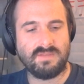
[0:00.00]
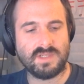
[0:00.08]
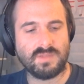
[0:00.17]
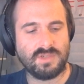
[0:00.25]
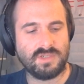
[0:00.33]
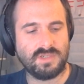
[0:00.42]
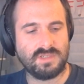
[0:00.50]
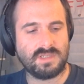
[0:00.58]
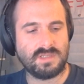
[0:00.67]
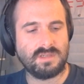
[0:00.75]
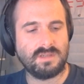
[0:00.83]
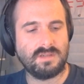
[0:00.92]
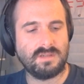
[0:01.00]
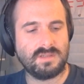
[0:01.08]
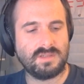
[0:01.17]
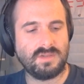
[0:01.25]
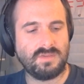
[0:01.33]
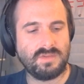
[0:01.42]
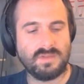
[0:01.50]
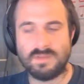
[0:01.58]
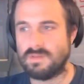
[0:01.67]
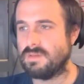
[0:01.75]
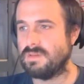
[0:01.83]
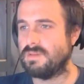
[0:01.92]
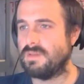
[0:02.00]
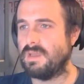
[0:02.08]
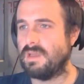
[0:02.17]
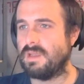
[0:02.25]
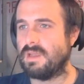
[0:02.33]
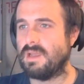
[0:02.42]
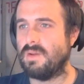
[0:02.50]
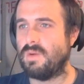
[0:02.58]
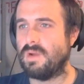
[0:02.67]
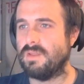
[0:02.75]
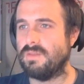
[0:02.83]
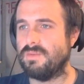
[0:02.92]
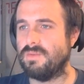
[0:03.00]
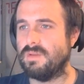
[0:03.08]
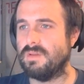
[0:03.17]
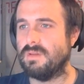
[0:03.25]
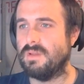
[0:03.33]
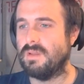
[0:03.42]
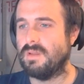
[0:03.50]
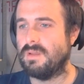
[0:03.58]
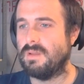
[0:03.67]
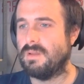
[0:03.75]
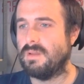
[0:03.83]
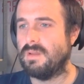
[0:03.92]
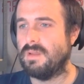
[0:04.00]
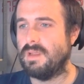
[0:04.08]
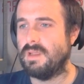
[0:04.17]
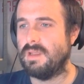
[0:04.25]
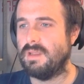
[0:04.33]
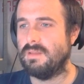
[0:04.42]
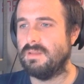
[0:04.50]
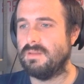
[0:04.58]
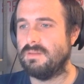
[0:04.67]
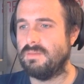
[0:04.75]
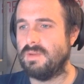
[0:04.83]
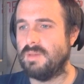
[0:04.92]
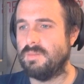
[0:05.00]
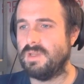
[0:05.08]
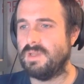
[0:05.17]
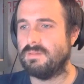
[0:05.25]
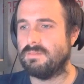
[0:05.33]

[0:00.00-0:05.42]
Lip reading: switches. So I kind of walk you through it in the README.